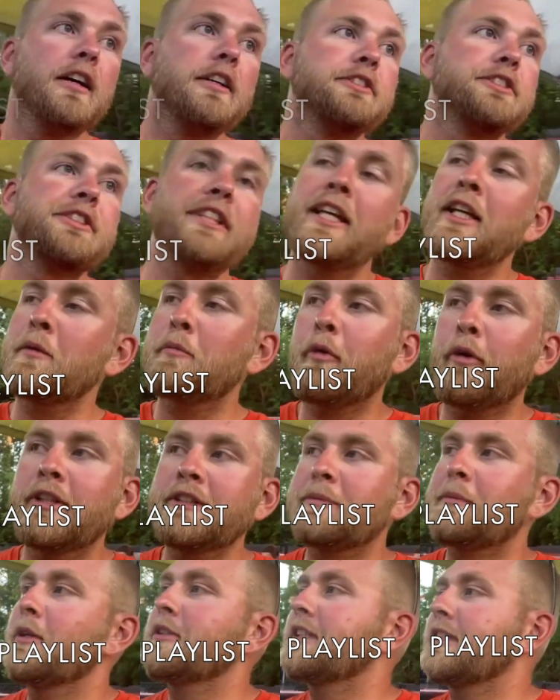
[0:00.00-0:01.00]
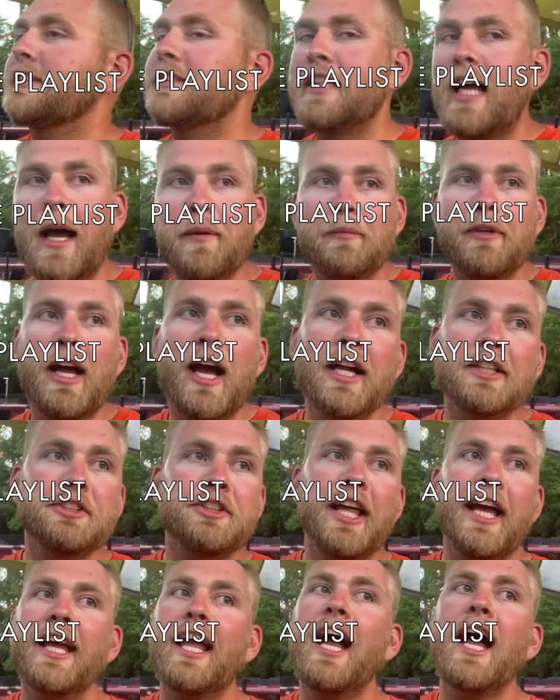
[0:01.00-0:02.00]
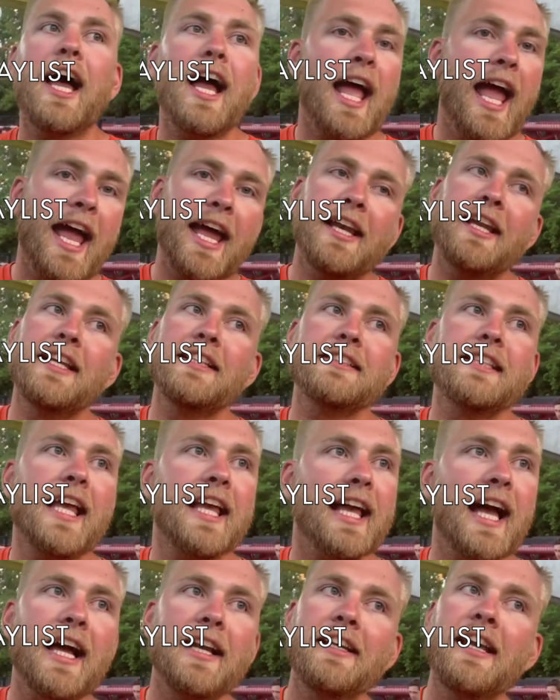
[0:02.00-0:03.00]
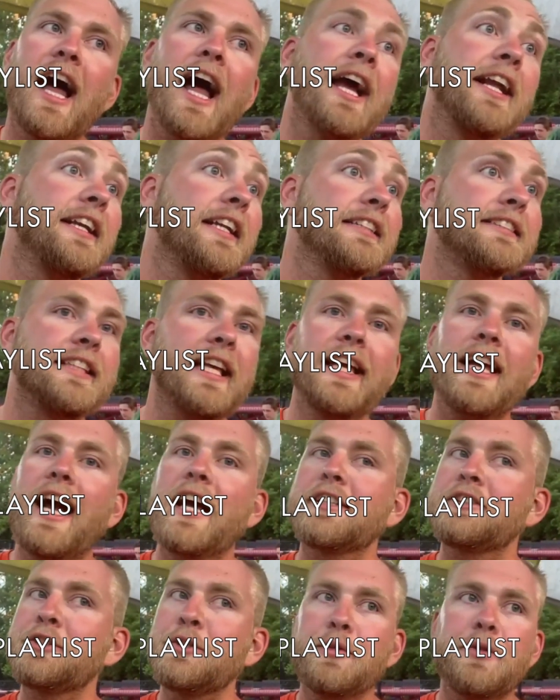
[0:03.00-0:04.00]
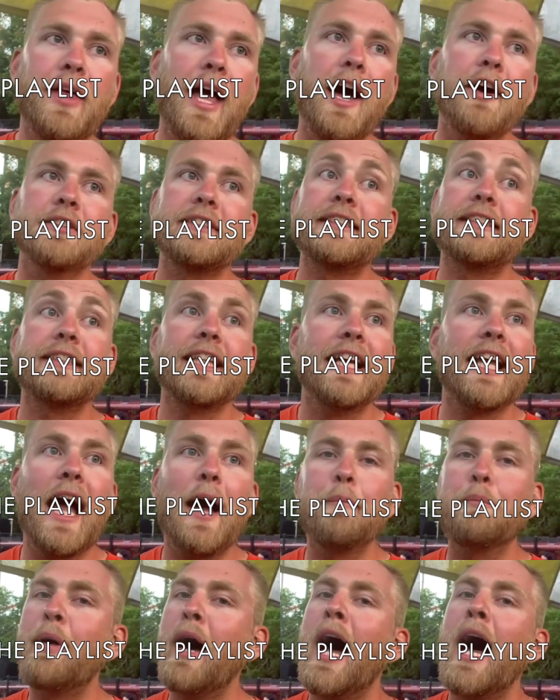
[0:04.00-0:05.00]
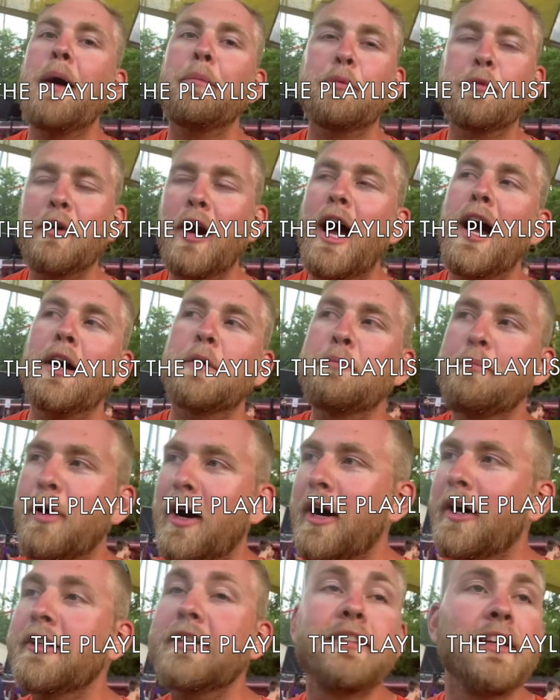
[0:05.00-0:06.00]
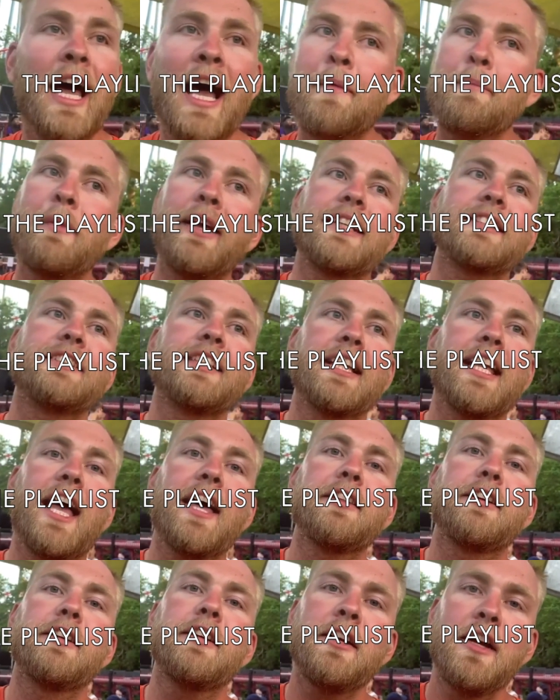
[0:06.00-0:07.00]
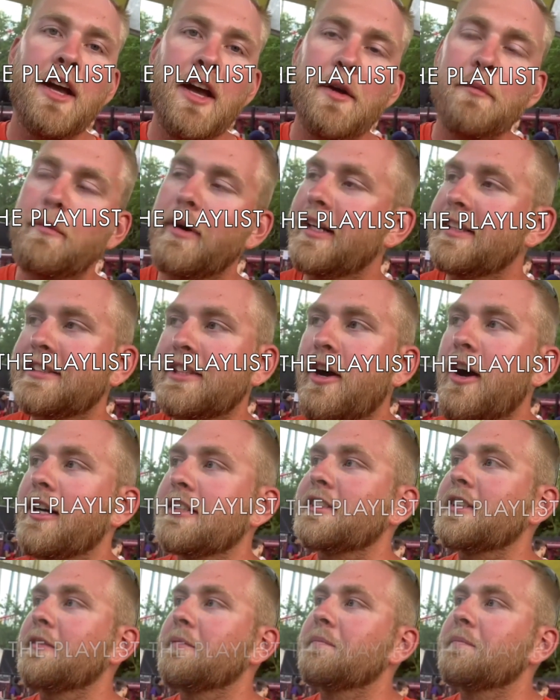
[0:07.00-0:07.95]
Cedar Point's music's top notch. They got 80s, they got 90s, they got 2000s, they got pop, rock, punk, not mixed together, but it's awesome.